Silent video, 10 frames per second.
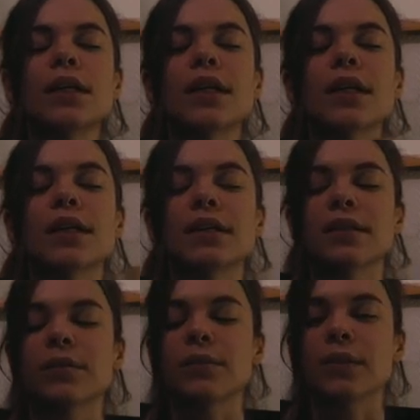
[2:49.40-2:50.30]

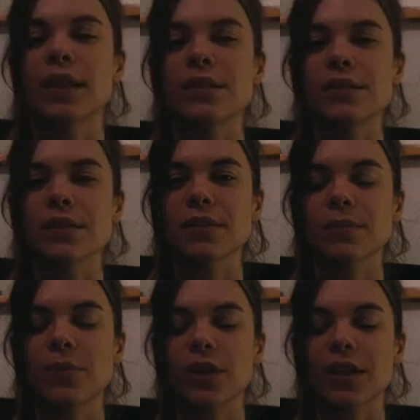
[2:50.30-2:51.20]
And let's
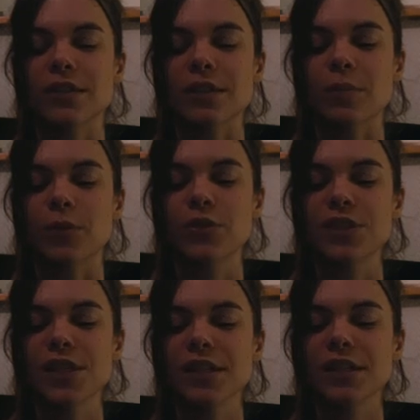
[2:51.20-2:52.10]
bring in some
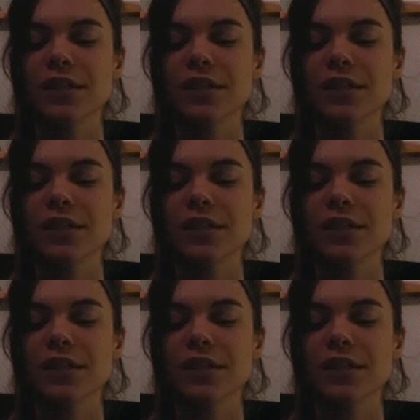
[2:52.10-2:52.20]
music.